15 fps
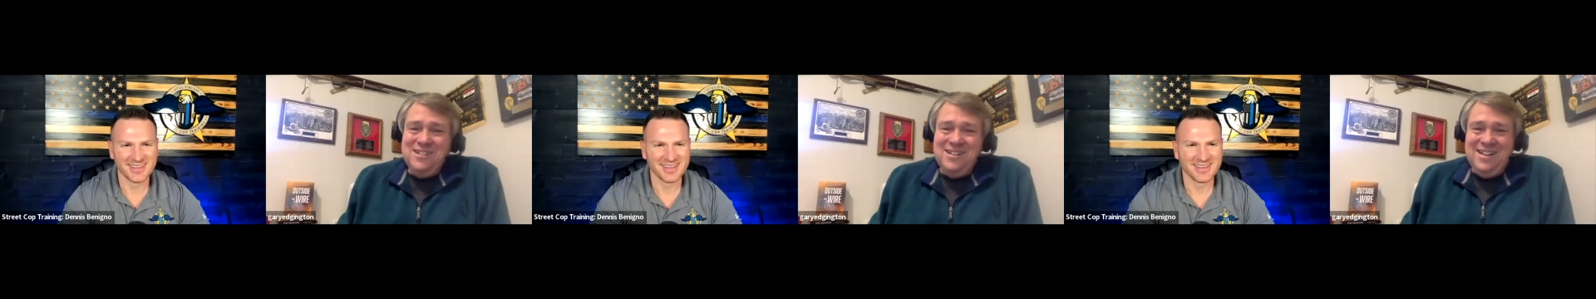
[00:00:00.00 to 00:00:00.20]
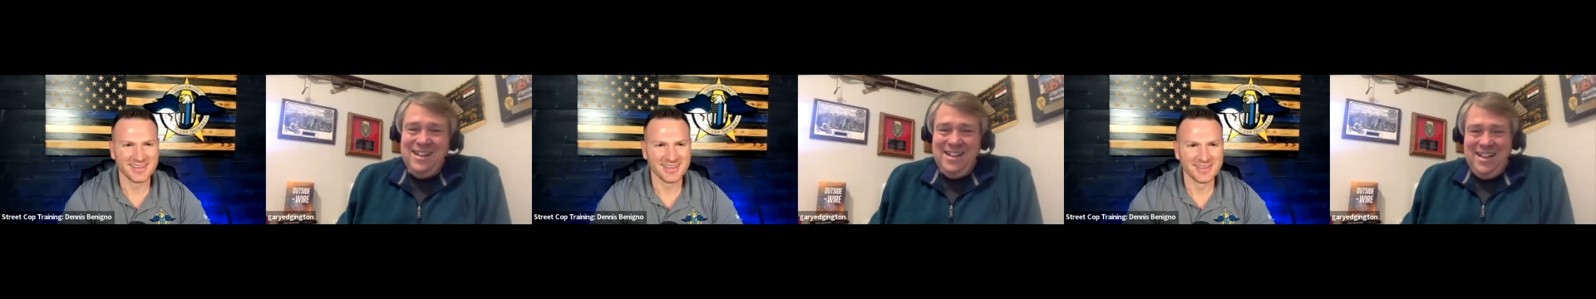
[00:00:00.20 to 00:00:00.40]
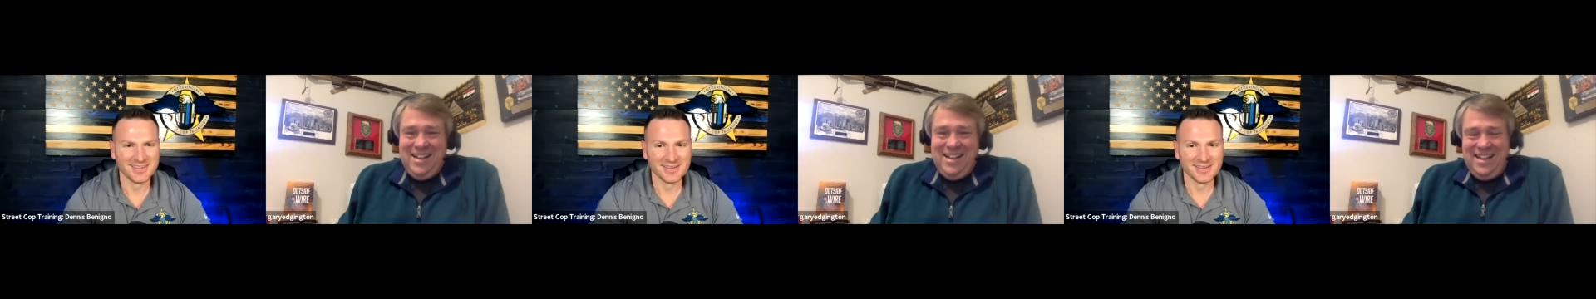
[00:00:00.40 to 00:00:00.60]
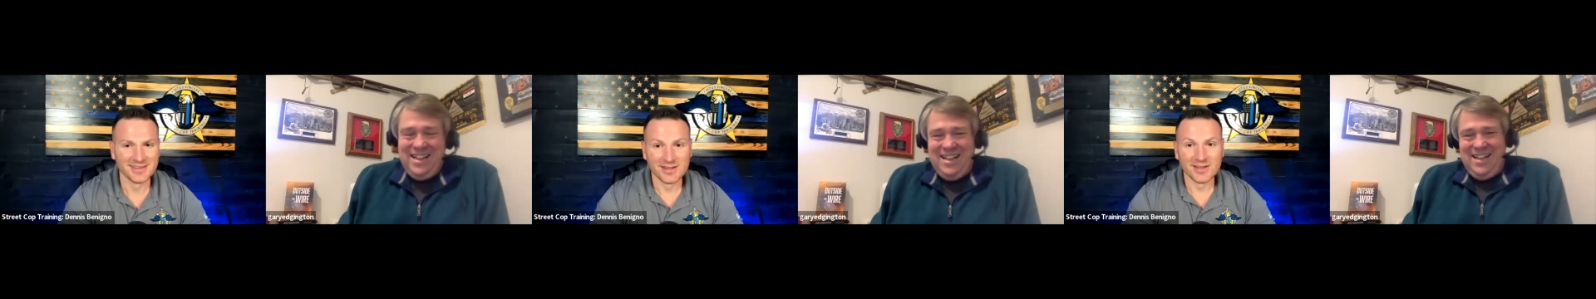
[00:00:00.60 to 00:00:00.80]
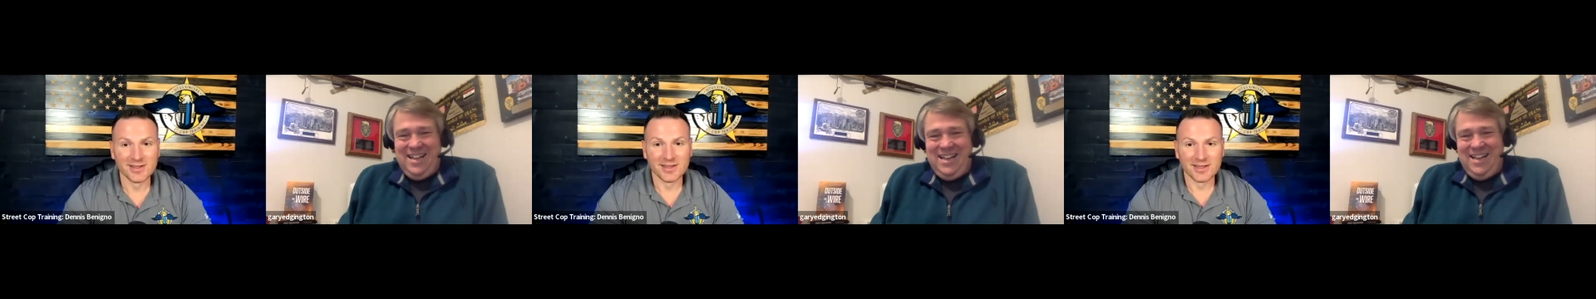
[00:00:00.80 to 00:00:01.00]
Speaker 1: yeah,
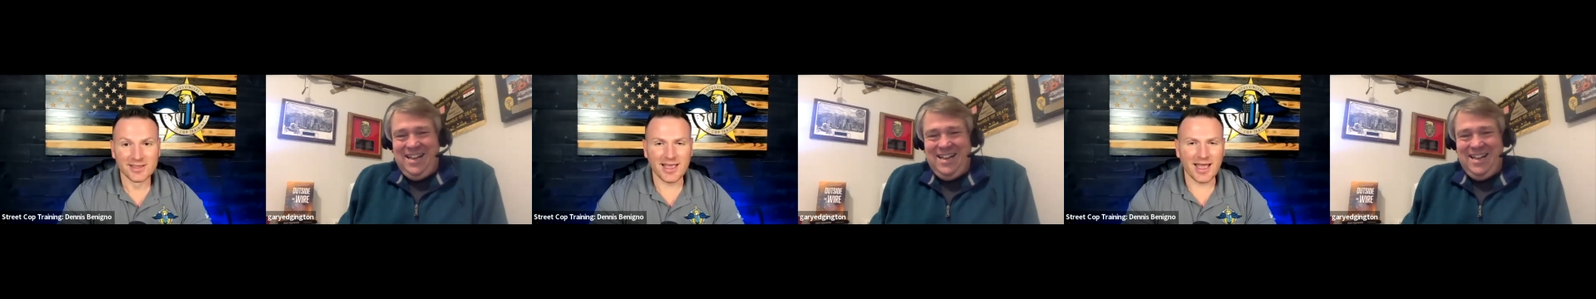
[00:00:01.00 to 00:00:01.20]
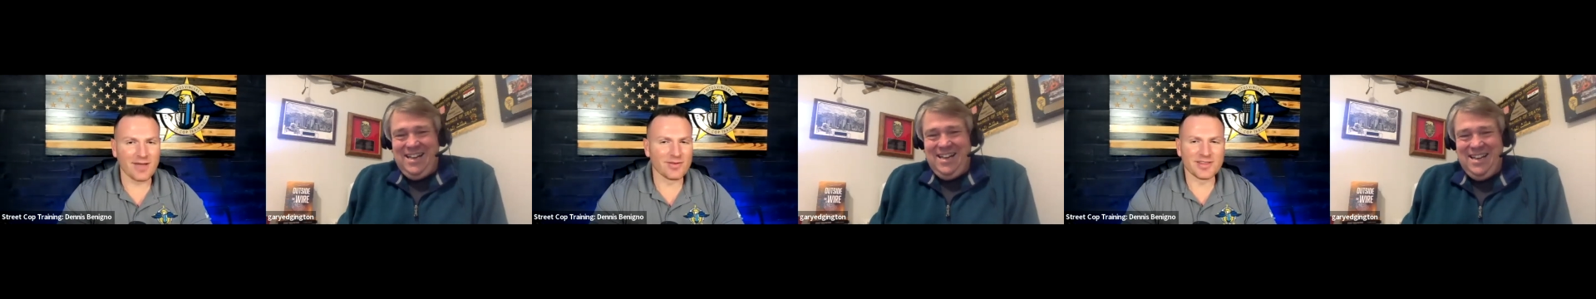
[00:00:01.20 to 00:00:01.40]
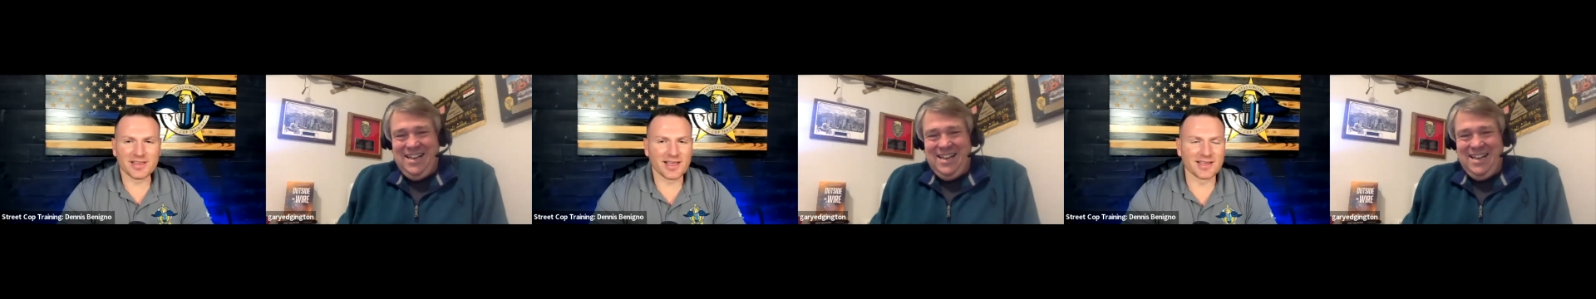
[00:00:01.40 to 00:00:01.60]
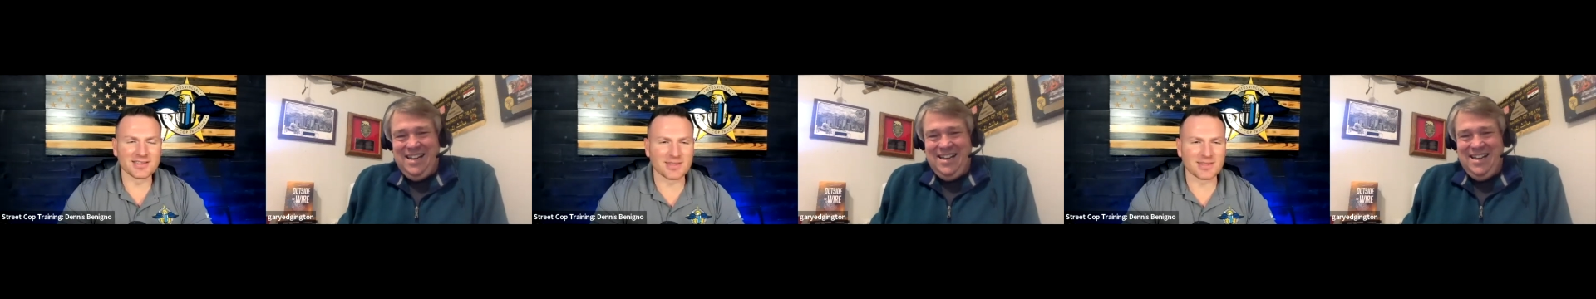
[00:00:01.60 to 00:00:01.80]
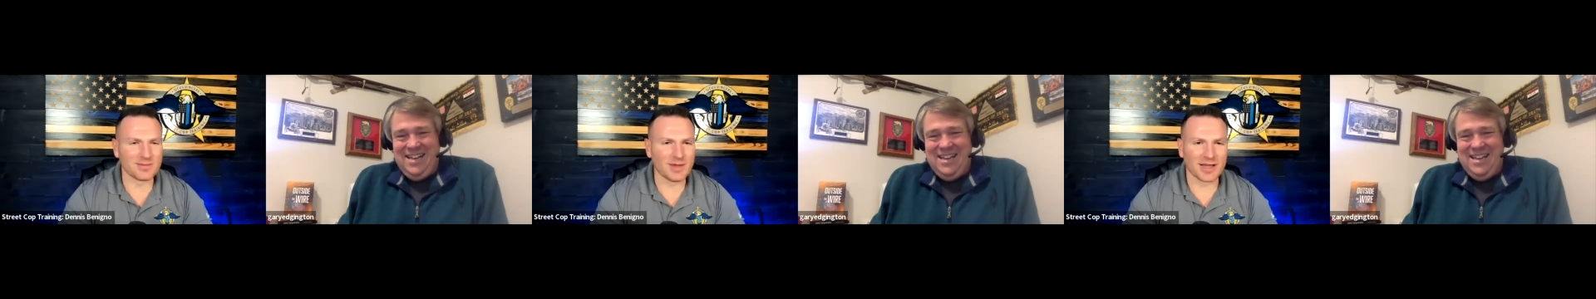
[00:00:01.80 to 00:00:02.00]
everything
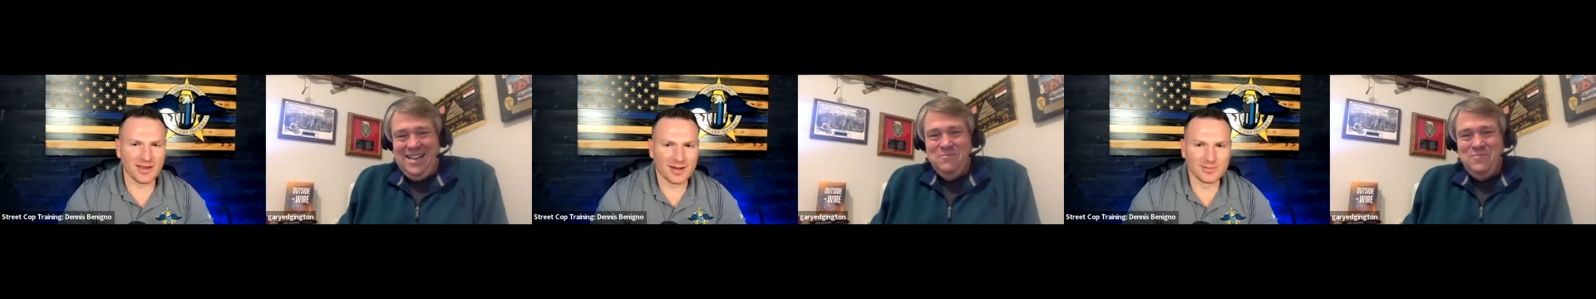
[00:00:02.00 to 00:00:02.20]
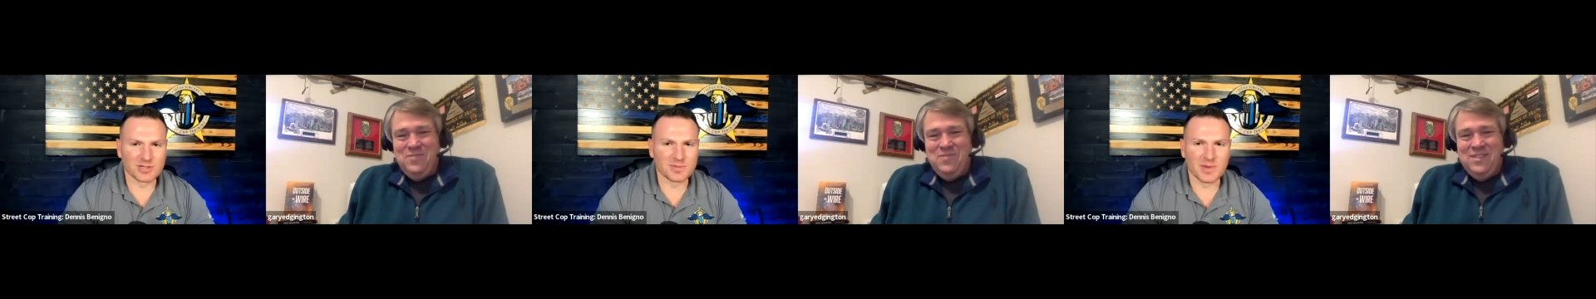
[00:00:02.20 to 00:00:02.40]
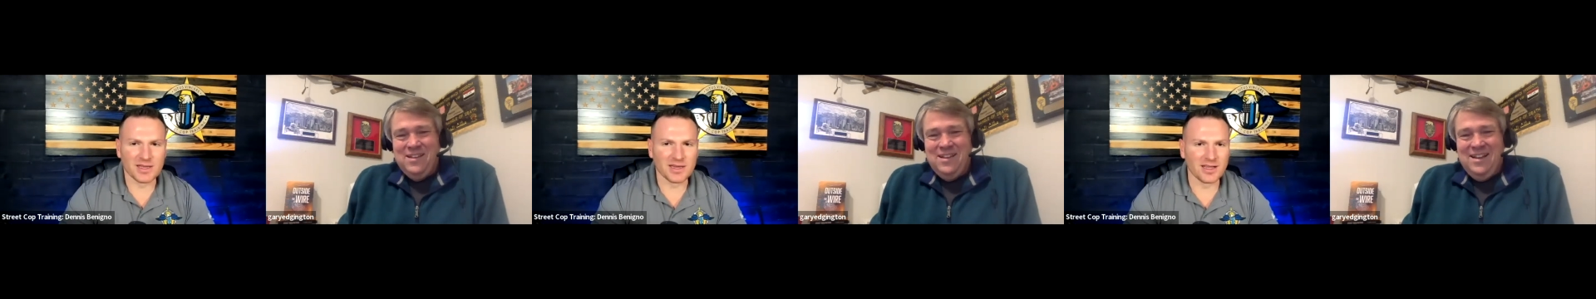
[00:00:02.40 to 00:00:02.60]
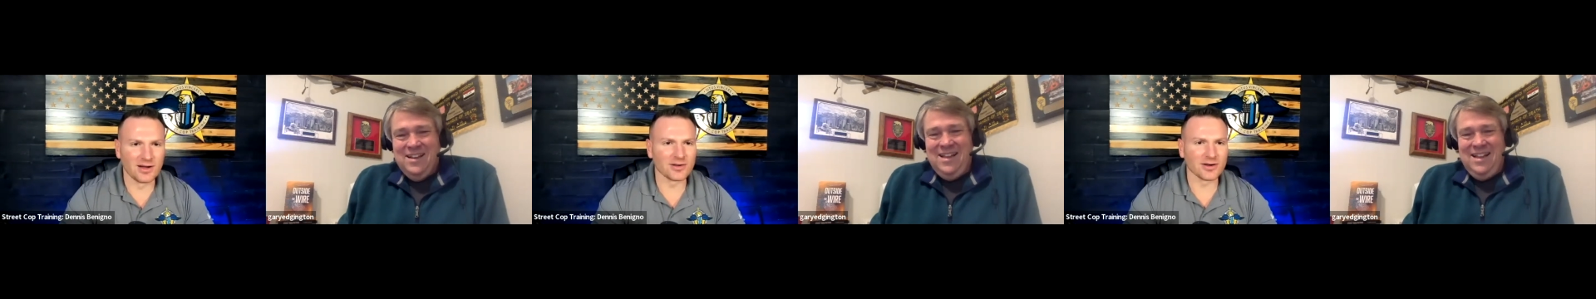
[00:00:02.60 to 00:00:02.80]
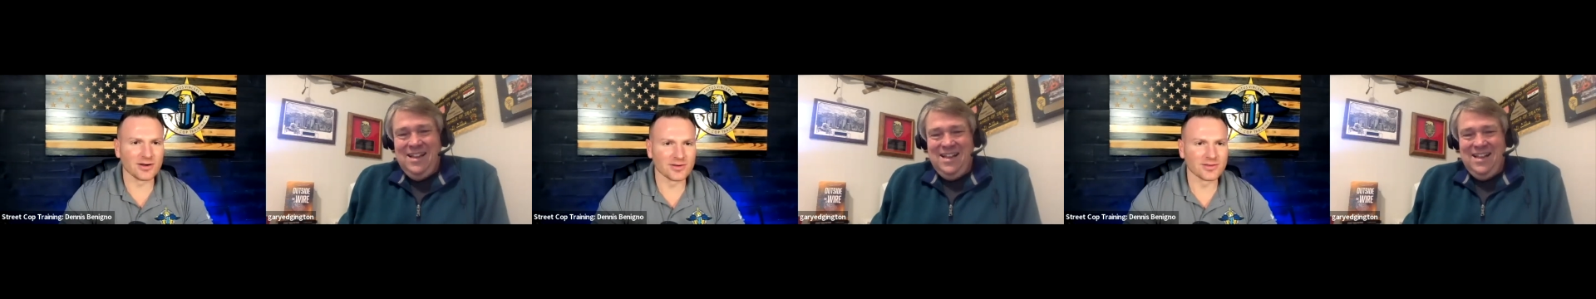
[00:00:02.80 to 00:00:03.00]
else I'm not good at. I'm just mediocre.